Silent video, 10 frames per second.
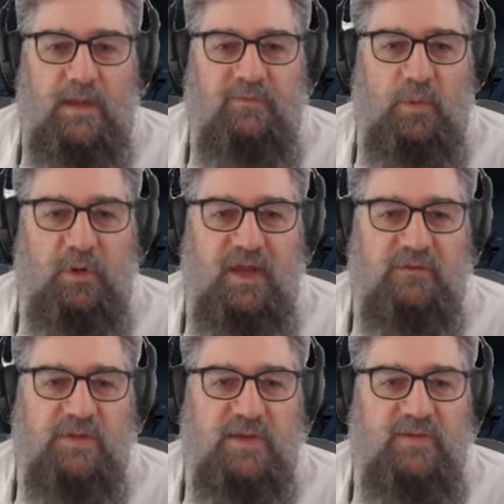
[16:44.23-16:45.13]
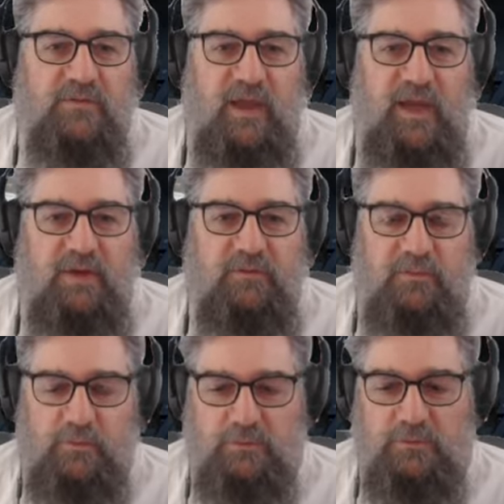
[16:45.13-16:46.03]
If you want to have less of a
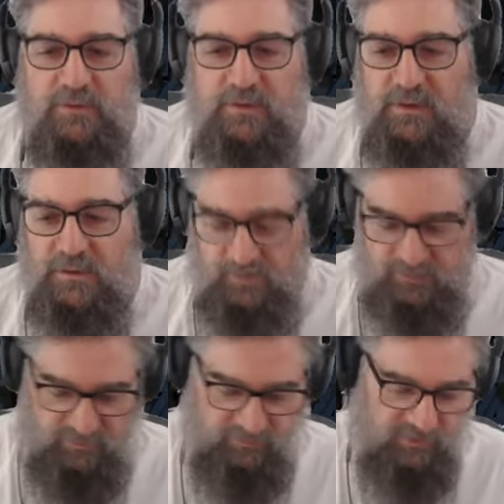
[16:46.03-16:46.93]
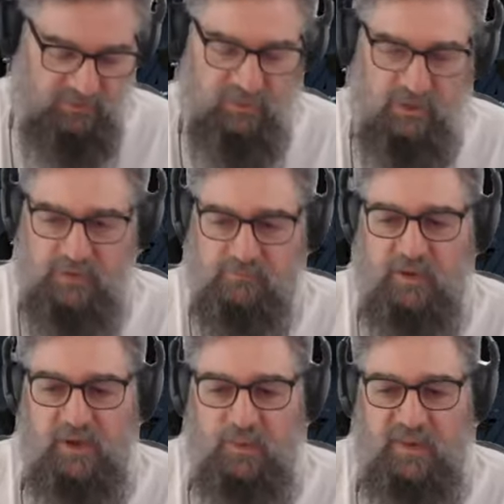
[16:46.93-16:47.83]
handful, then uh,
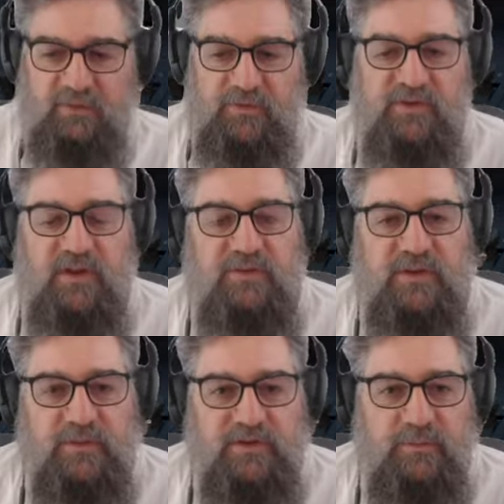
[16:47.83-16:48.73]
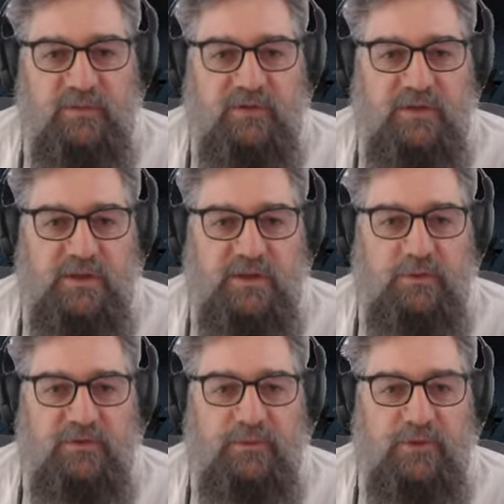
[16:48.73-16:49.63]
run it without the safety systems until you're
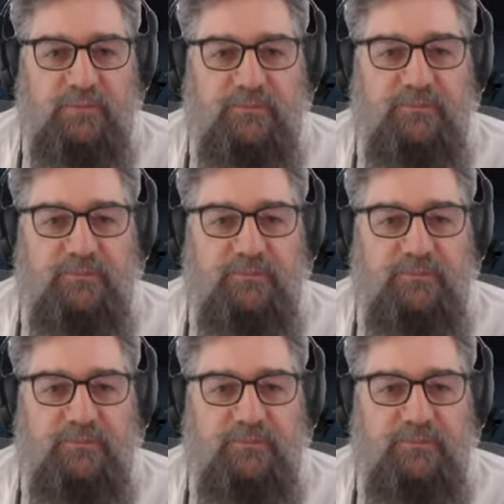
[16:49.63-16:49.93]
used to it.